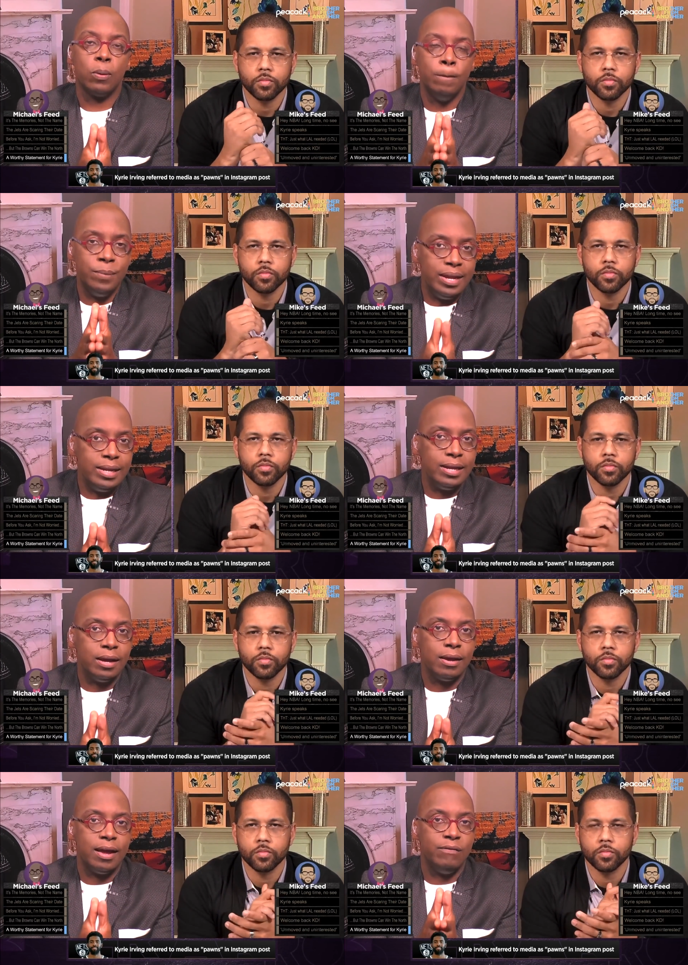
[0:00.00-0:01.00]

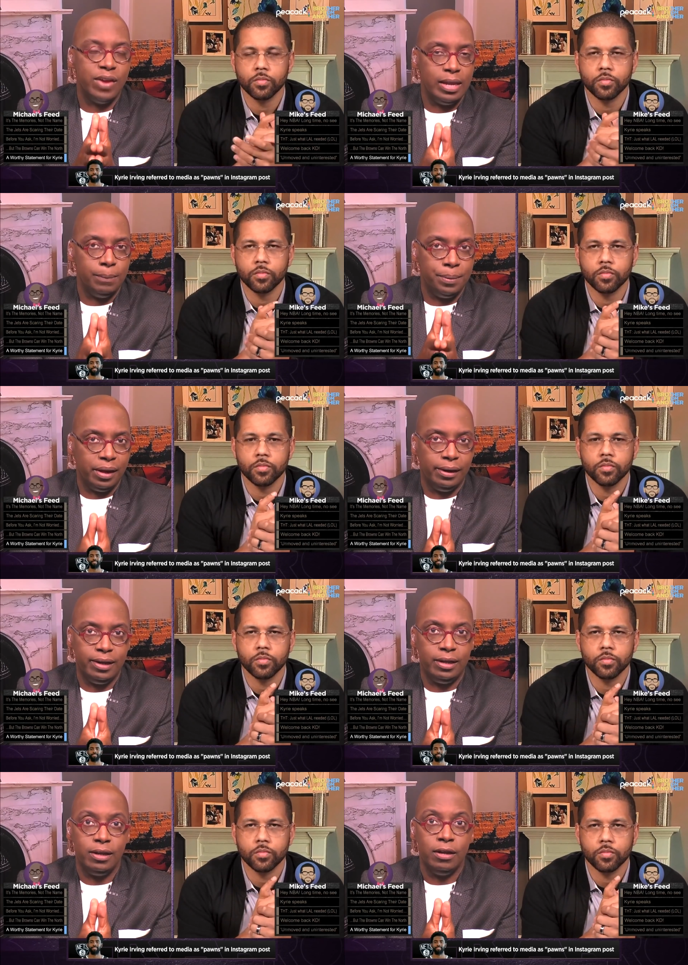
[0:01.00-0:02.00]
Speaker 1: media
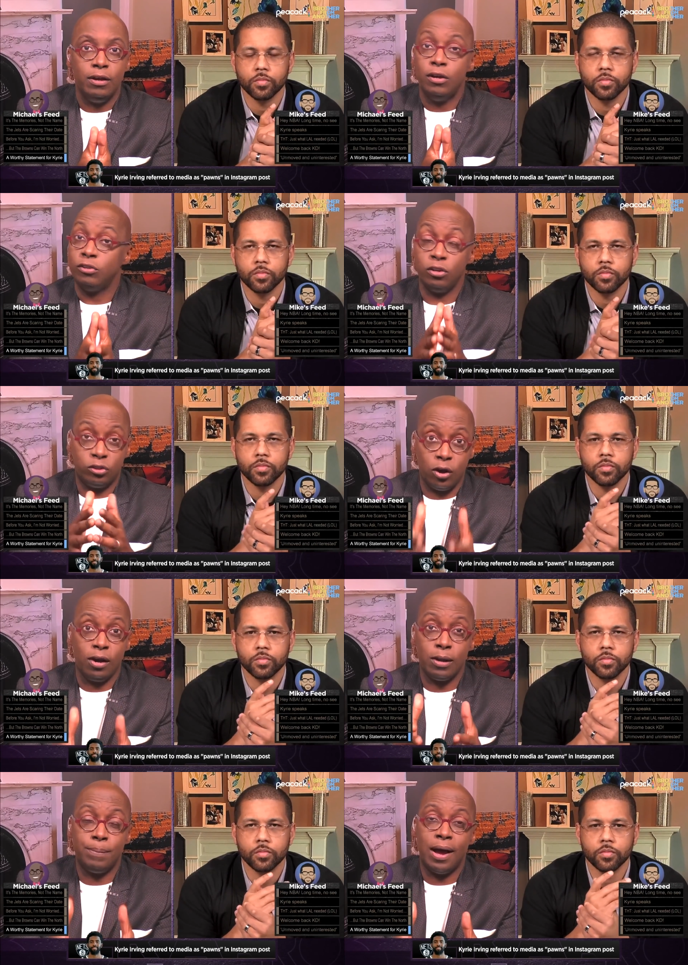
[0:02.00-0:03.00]
availability to
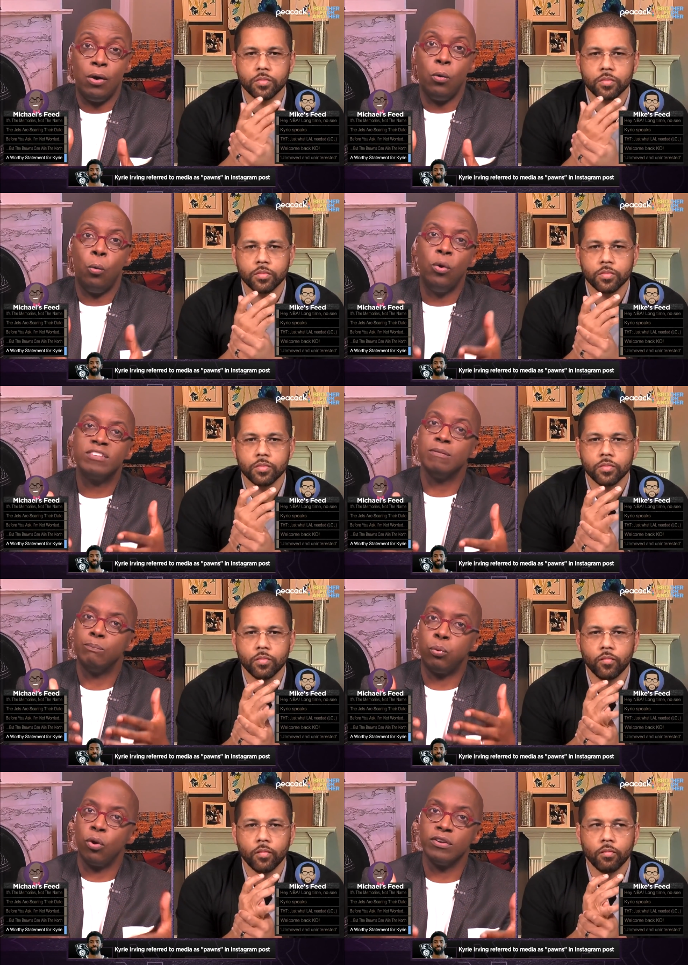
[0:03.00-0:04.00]
talk about what's
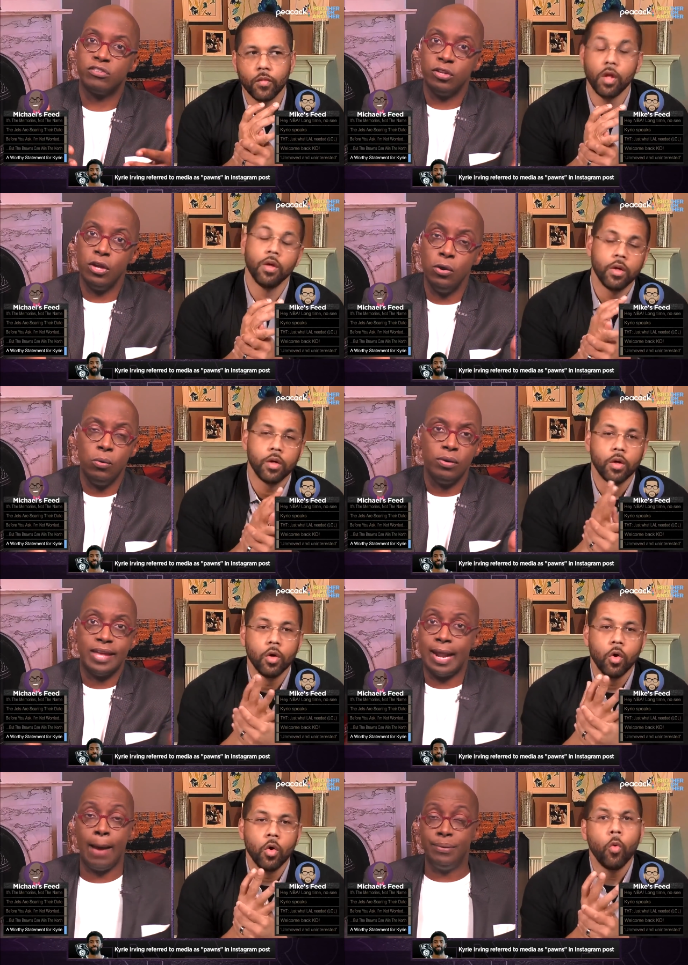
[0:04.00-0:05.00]
important to you.
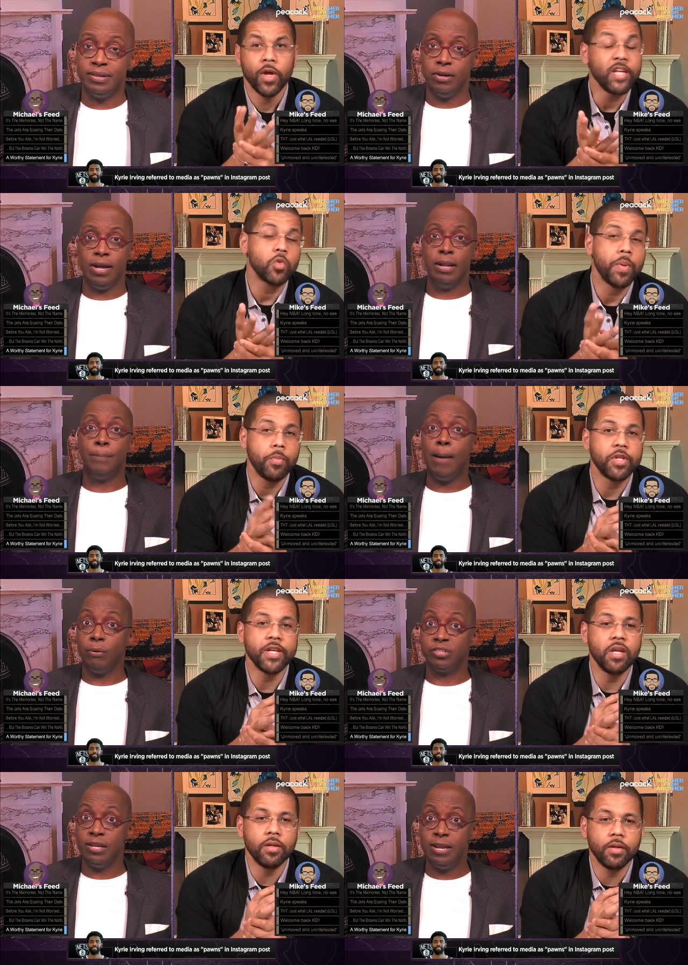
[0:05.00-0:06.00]
That happened well, in, in the bubble,
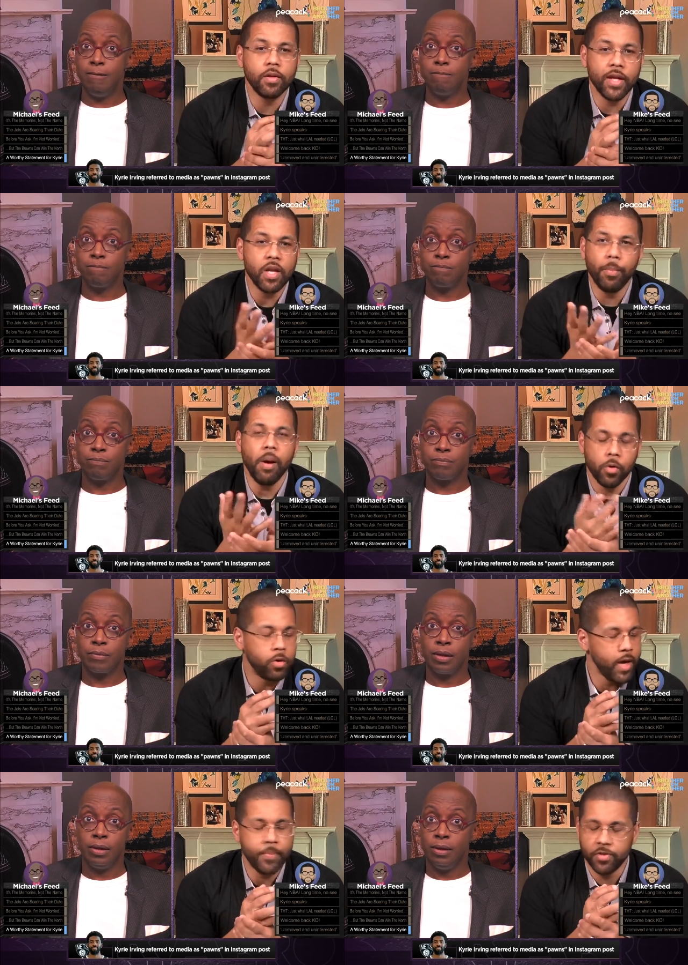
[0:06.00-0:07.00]
did, not
Speaker 2: it? In the
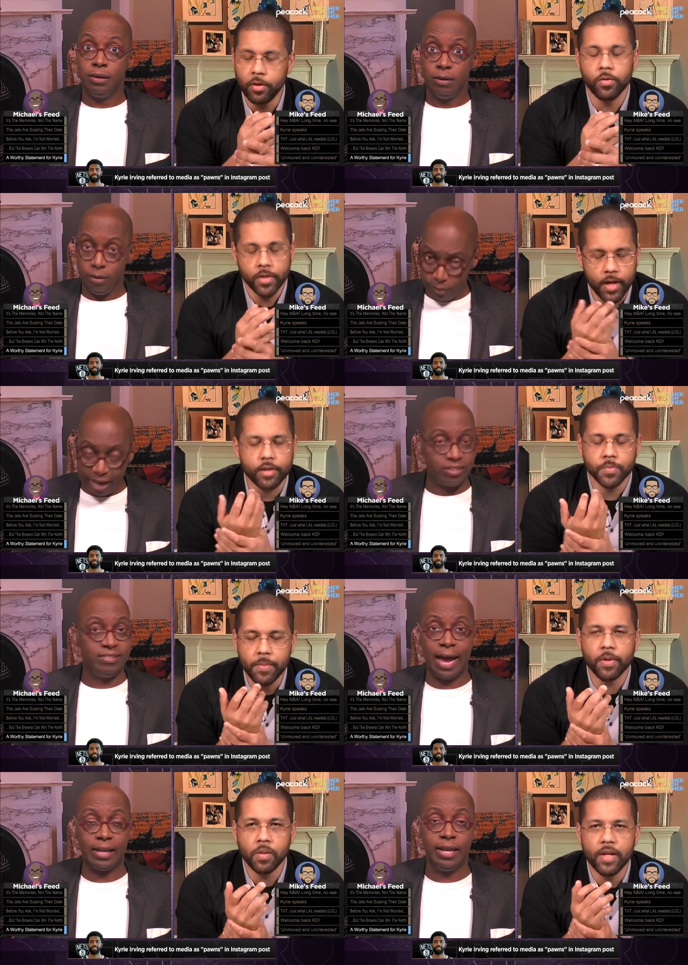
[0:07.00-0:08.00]
bubble, absolutely. Yeah. That's
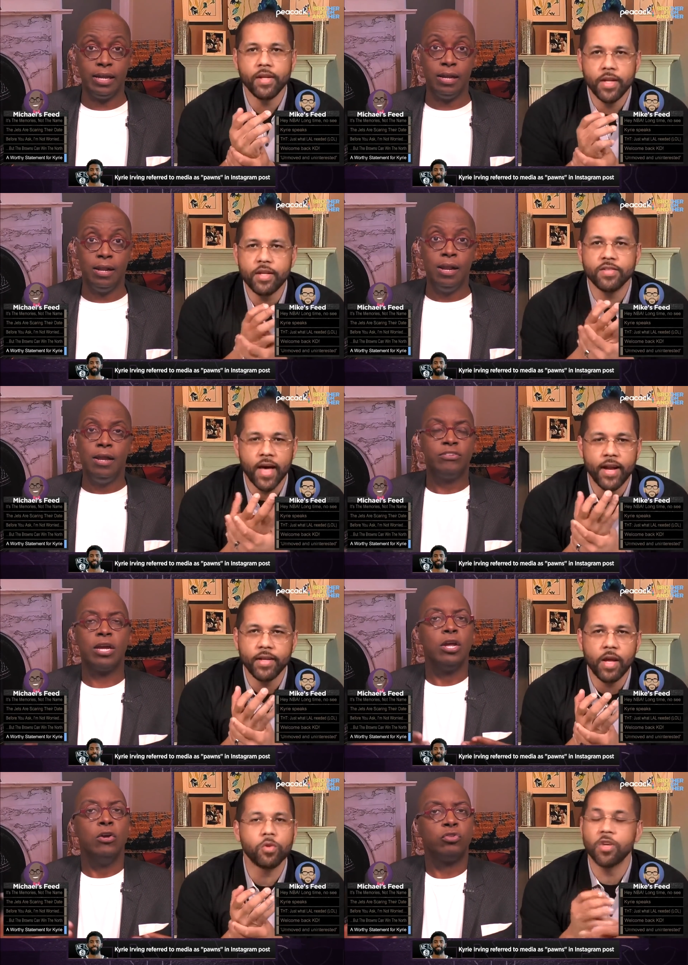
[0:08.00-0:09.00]
people, exactly. They, decided
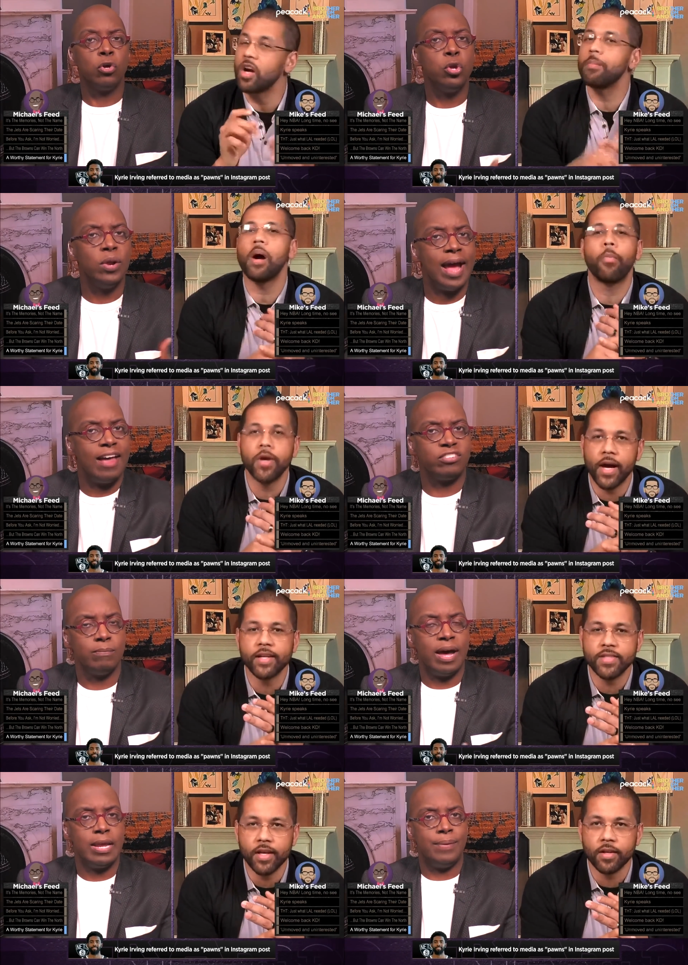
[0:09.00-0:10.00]
like, they were talking so you about. You ask
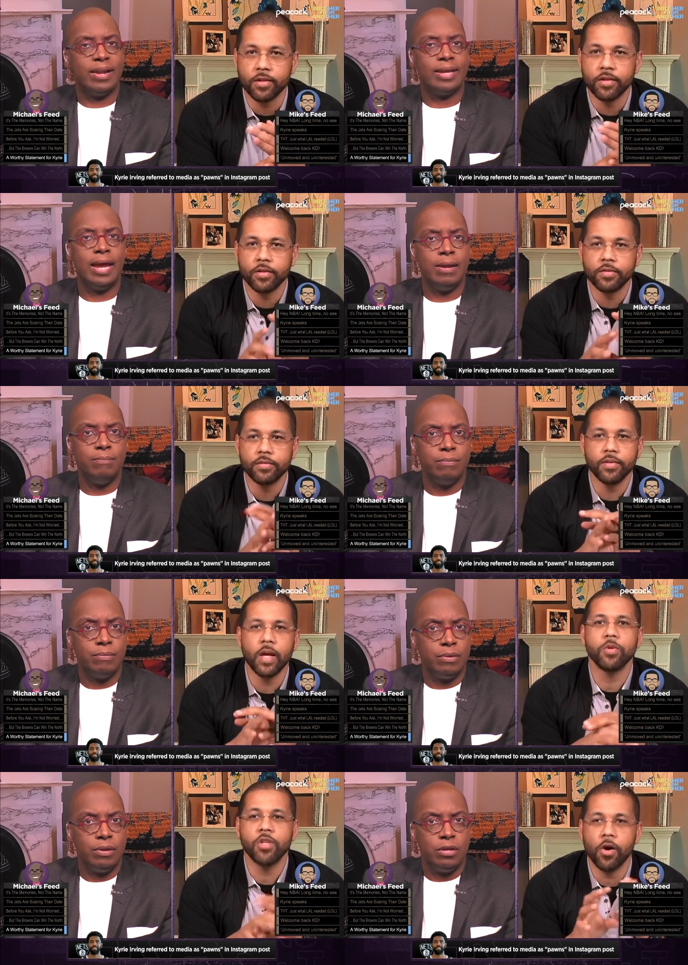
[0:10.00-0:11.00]
somebody Taylor. about a game. They
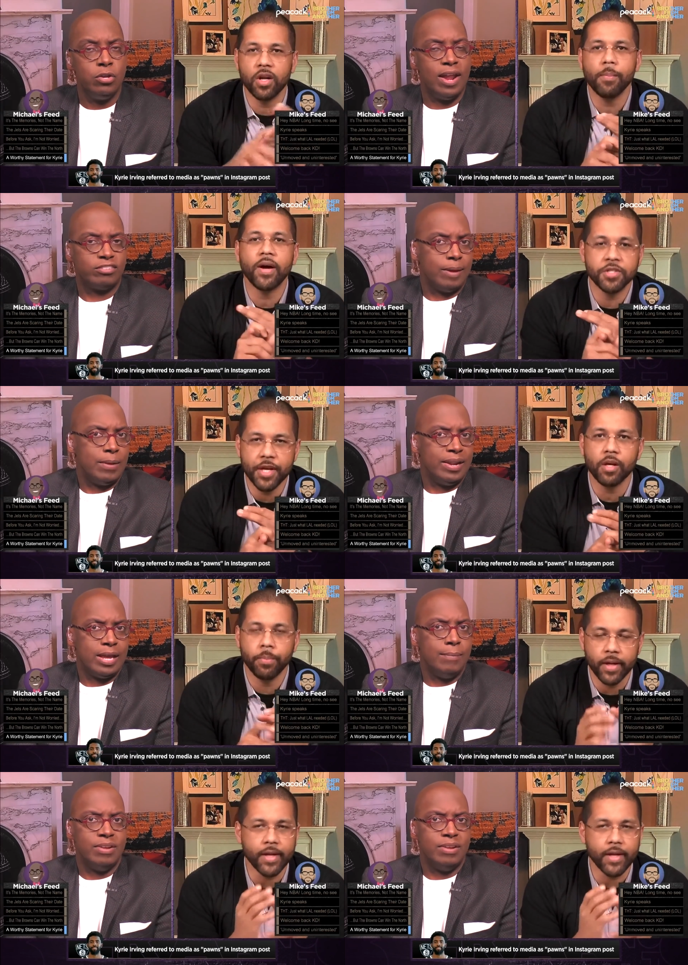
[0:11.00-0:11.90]
were talking. You ask somebody about a game. They